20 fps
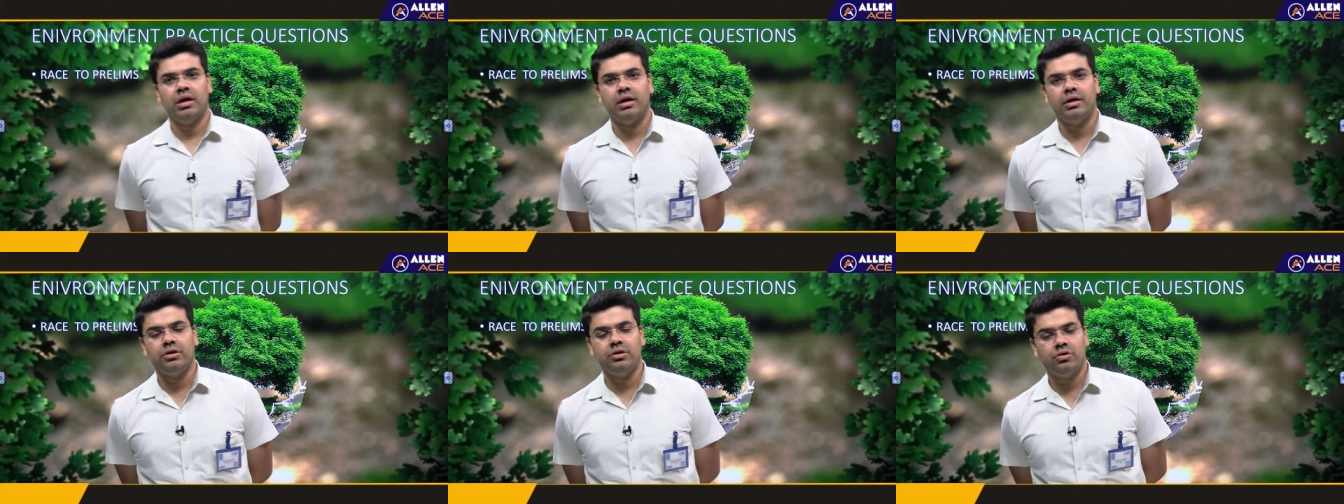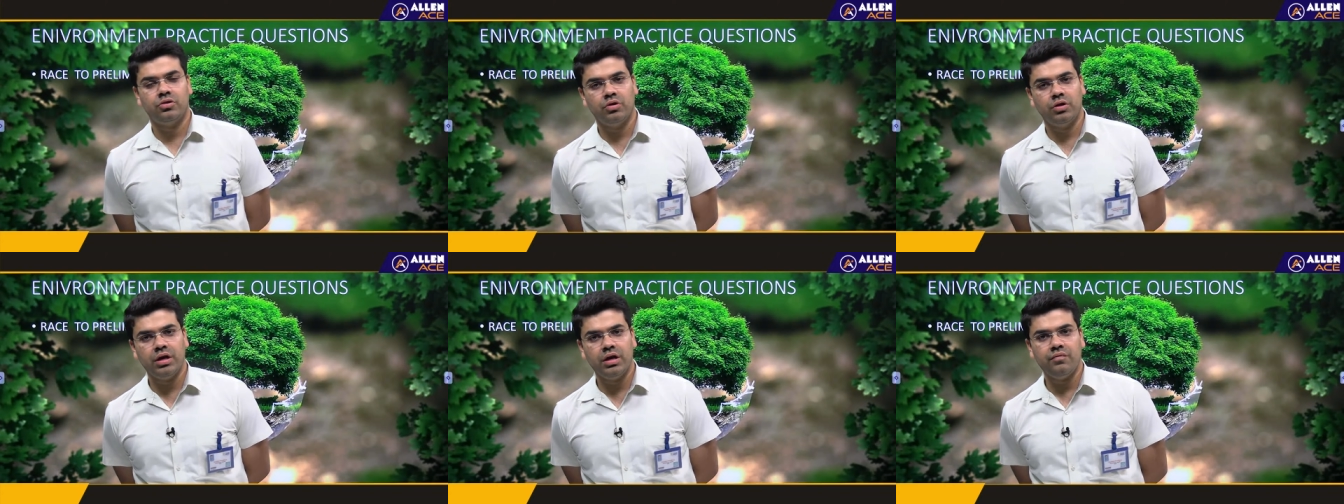and
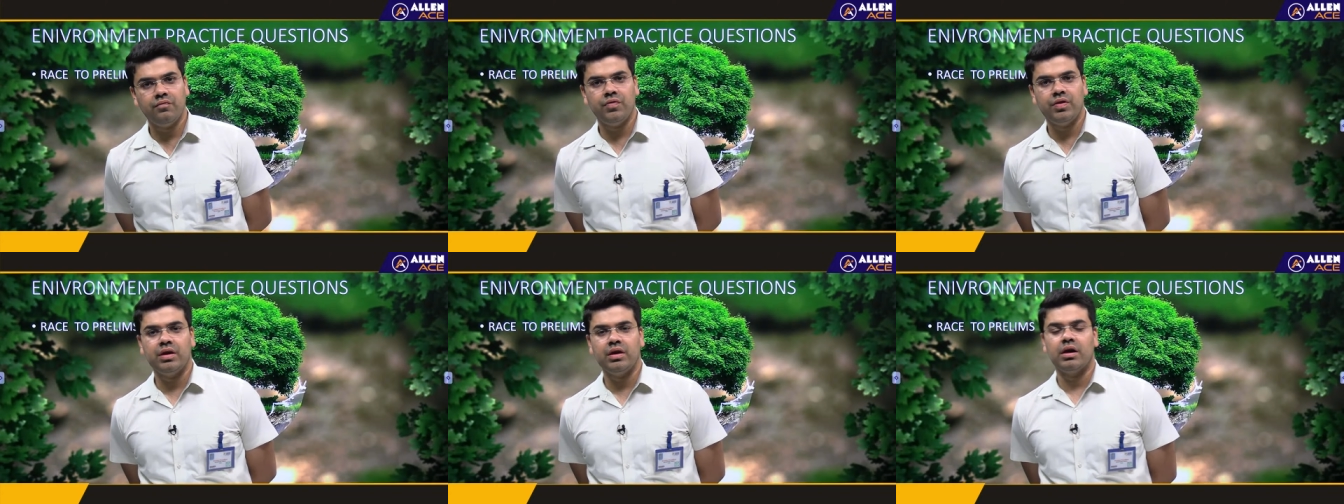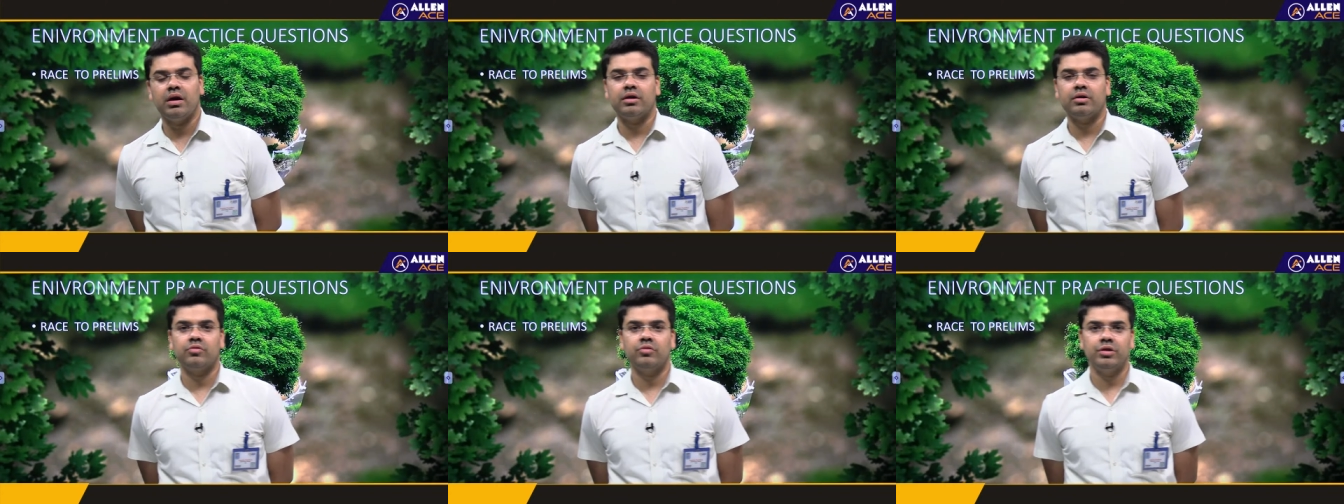today we
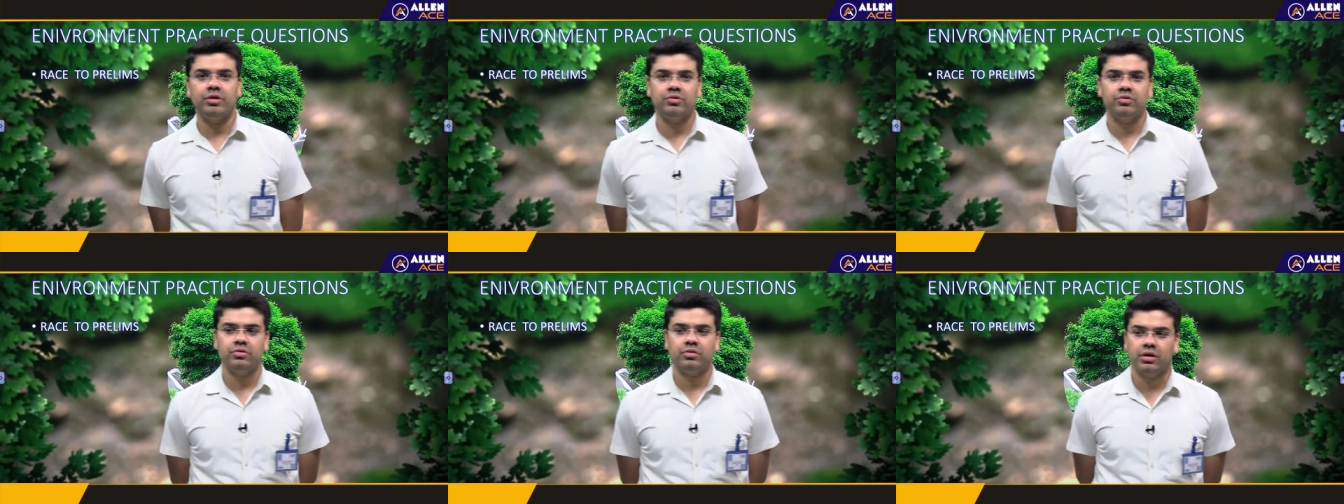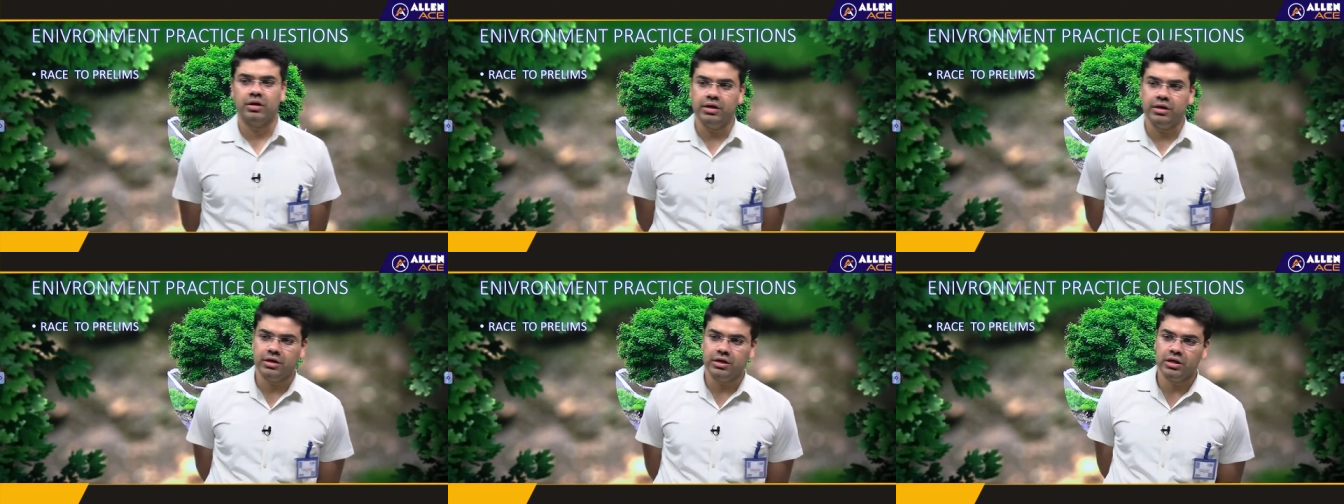are going to
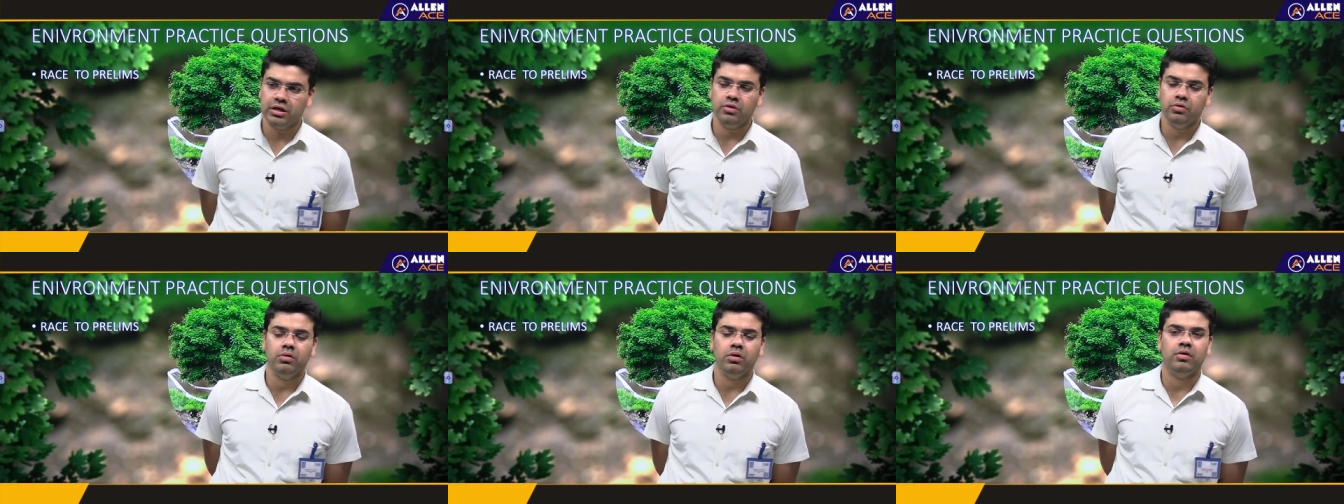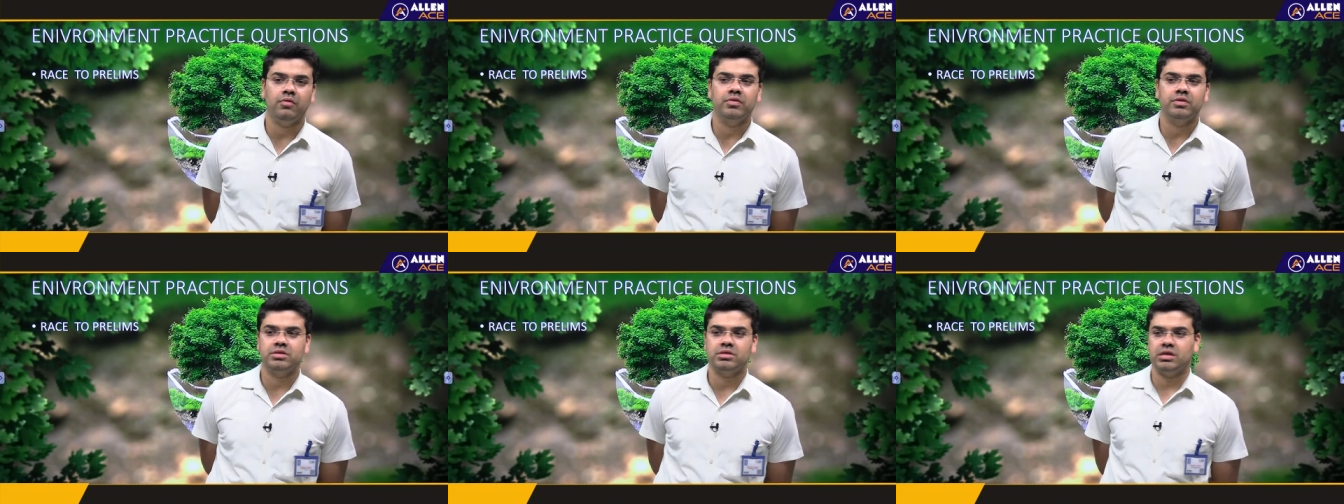continue
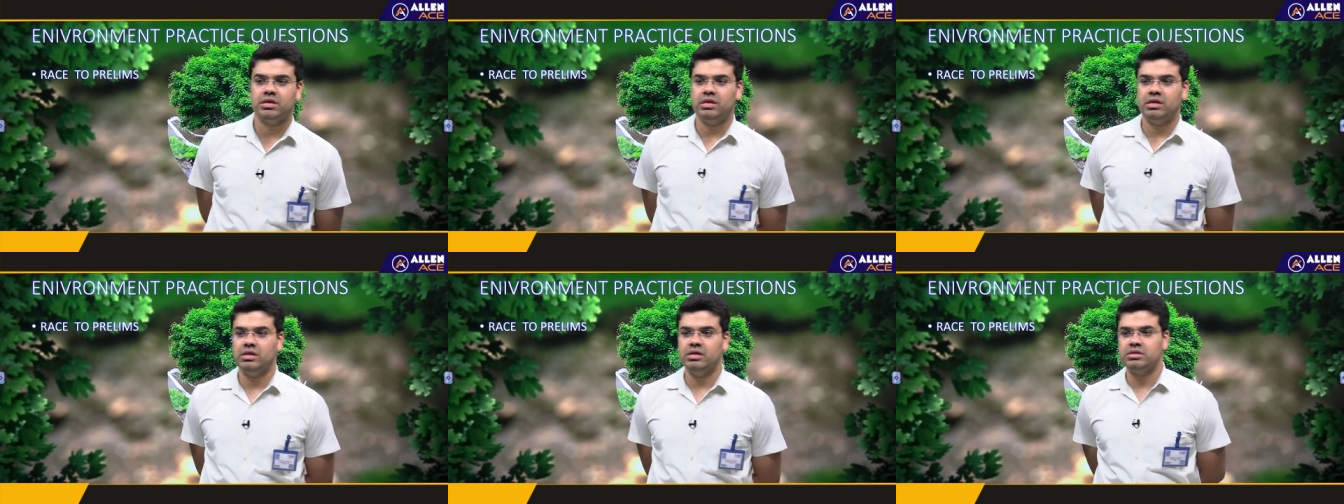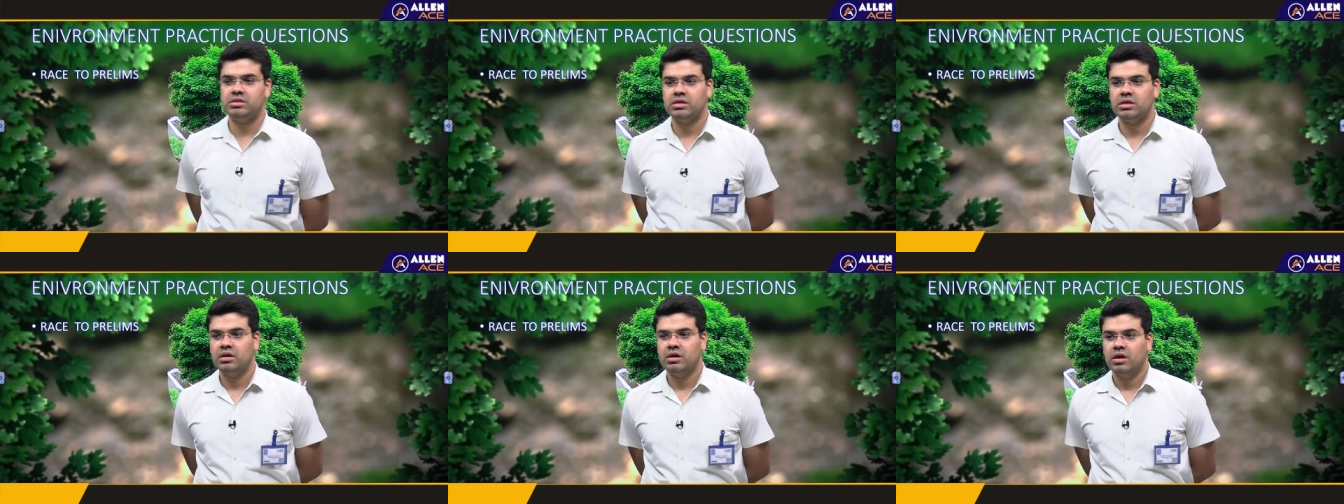our
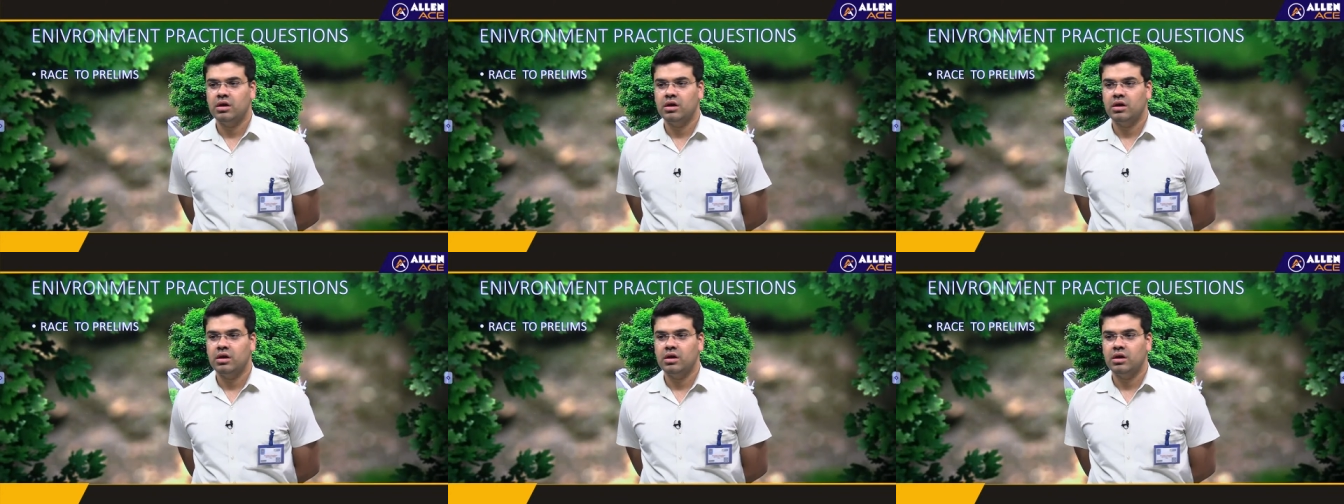series